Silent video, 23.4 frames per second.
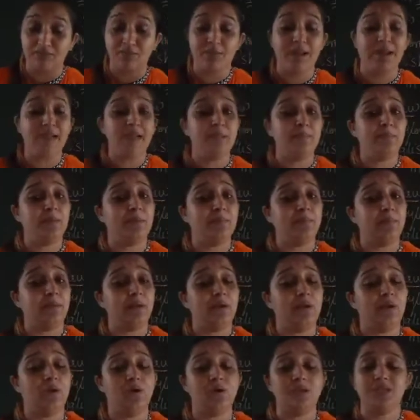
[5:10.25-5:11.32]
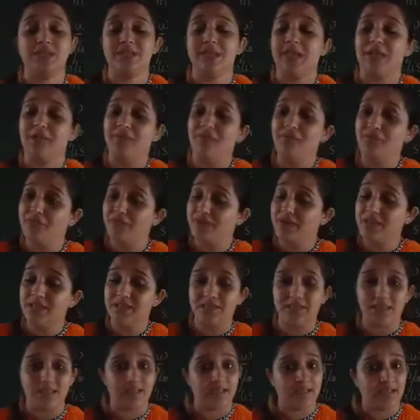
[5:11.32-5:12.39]
Many people lost
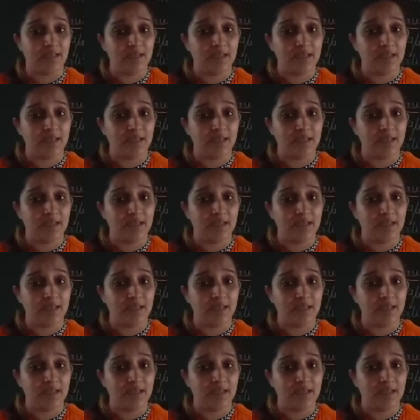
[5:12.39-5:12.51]
everything,